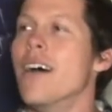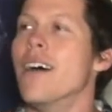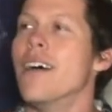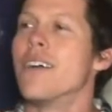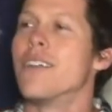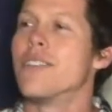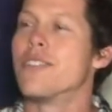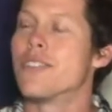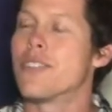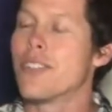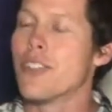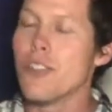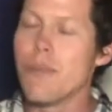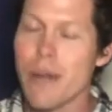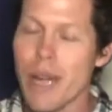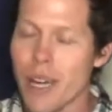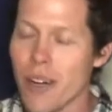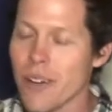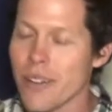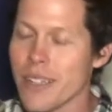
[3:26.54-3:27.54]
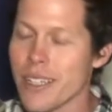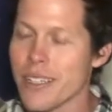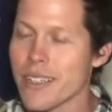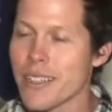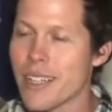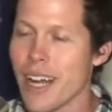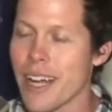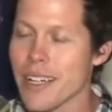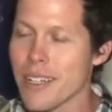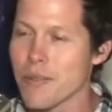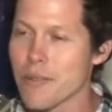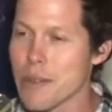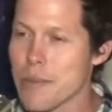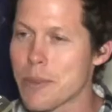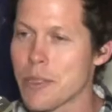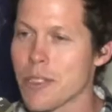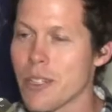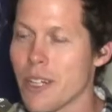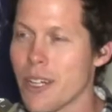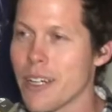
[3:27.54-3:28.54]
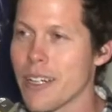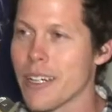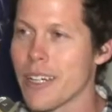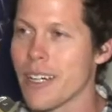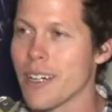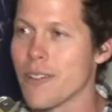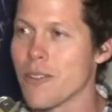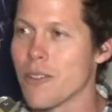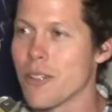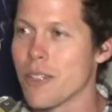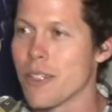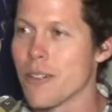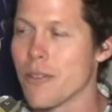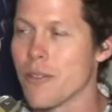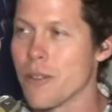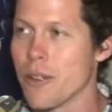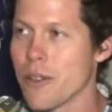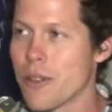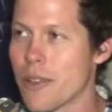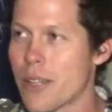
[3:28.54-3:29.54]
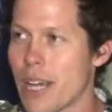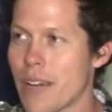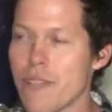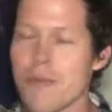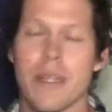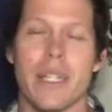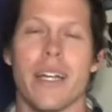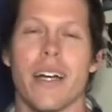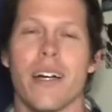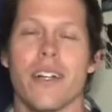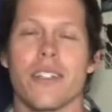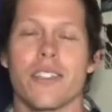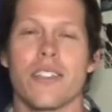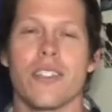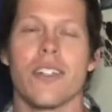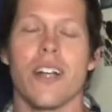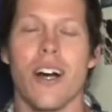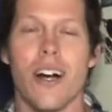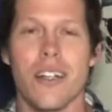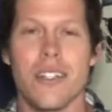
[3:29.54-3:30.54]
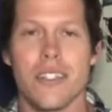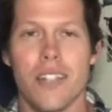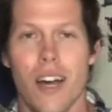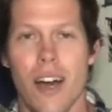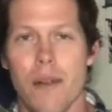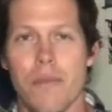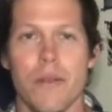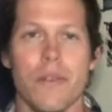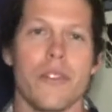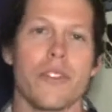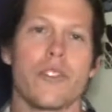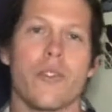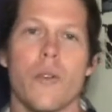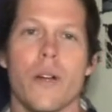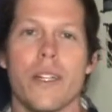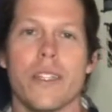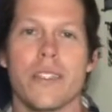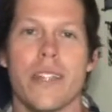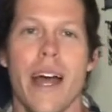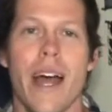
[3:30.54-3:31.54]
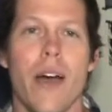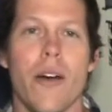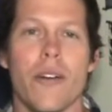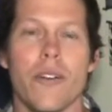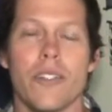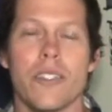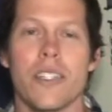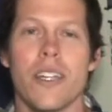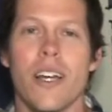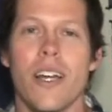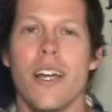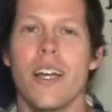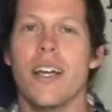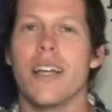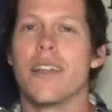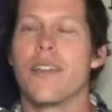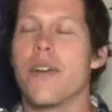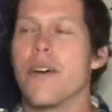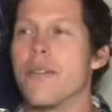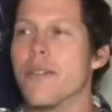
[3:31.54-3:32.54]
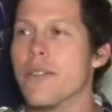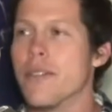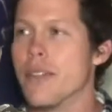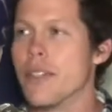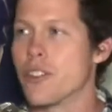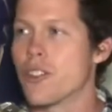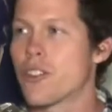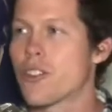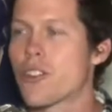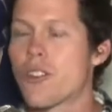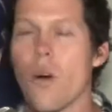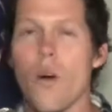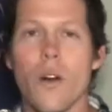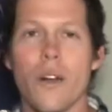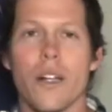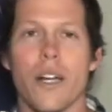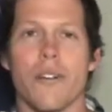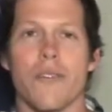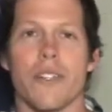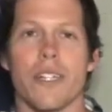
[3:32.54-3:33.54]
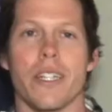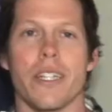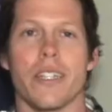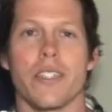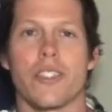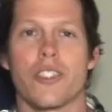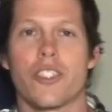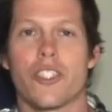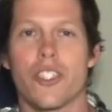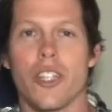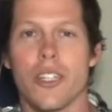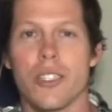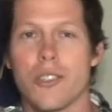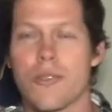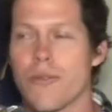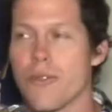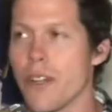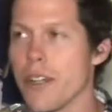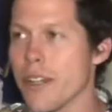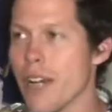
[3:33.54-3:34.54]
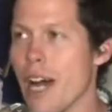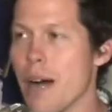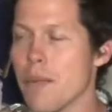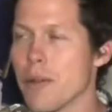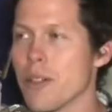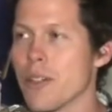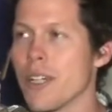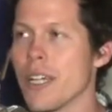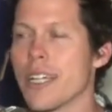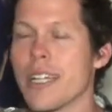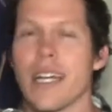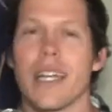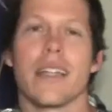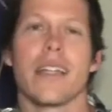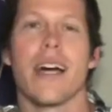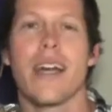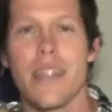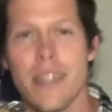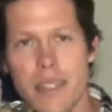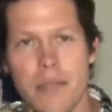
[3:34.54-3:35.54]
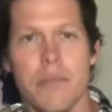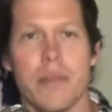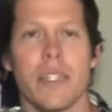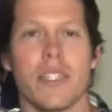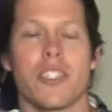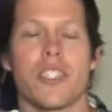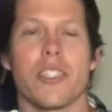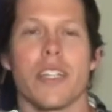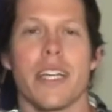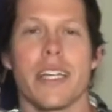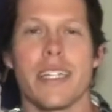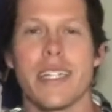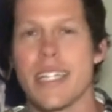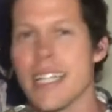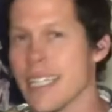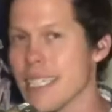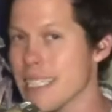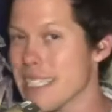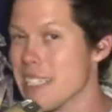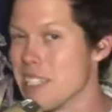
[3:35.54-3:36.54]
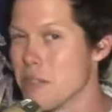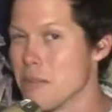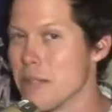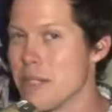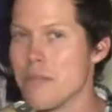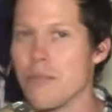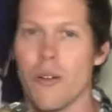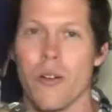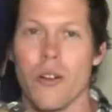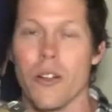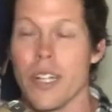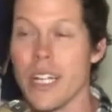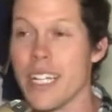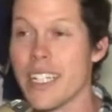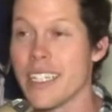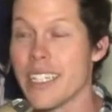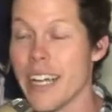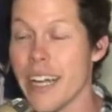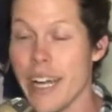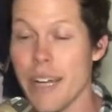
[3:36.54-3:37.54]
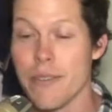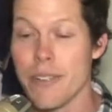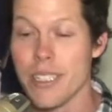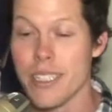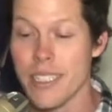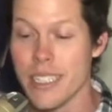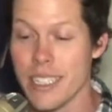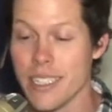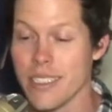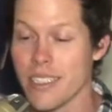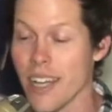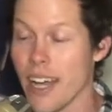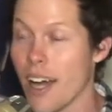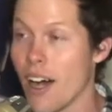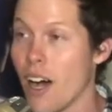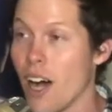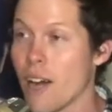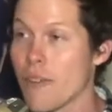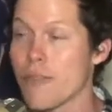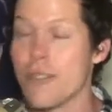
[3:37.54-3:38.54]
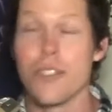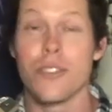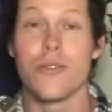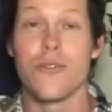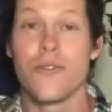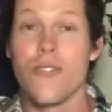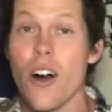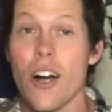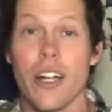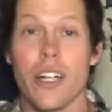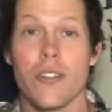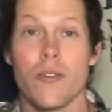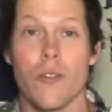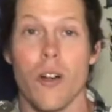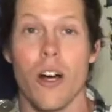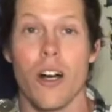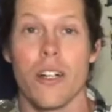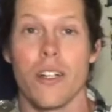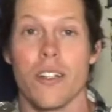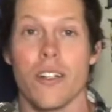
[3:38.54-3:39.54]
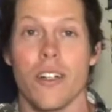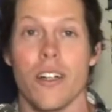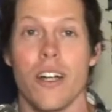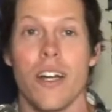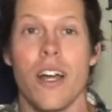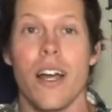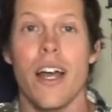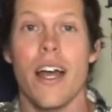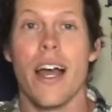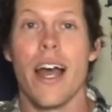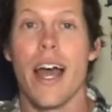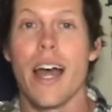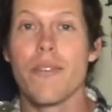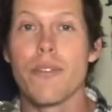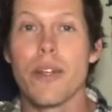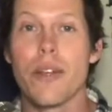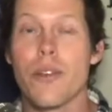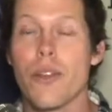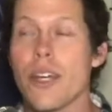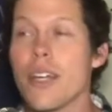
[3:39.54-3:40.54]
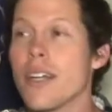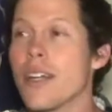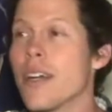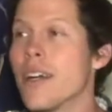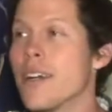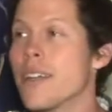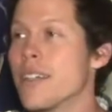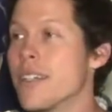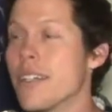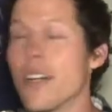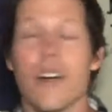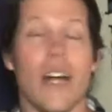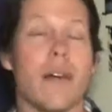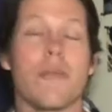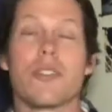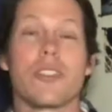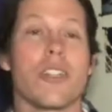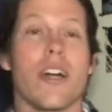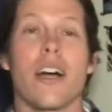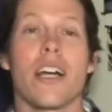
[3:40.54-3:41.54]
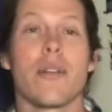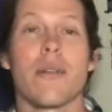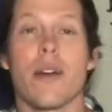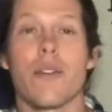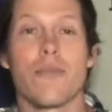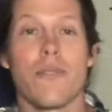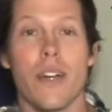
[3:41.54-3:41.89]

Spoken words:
zoom out that kind of rips your heart out where with Kevin McAllister on top of the Twin Towers. The score of it is just phenomenal, and I like the Pigeon Lady a little bit more, and Kevin is off his rocker. Everything, I'm just talking about